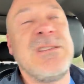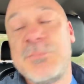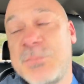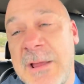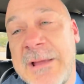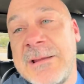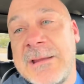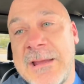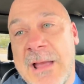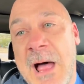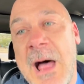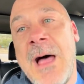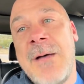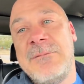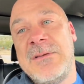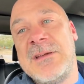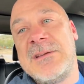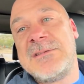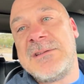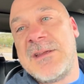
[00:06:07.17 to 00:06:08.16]
plainly
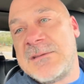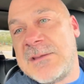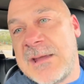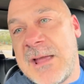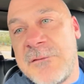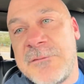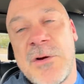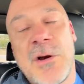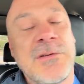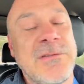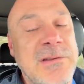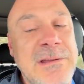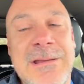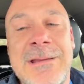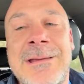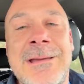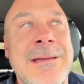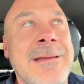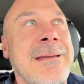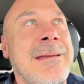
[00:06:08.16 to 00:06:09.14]
obvious that the
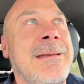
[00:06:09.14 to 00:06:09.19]
FRT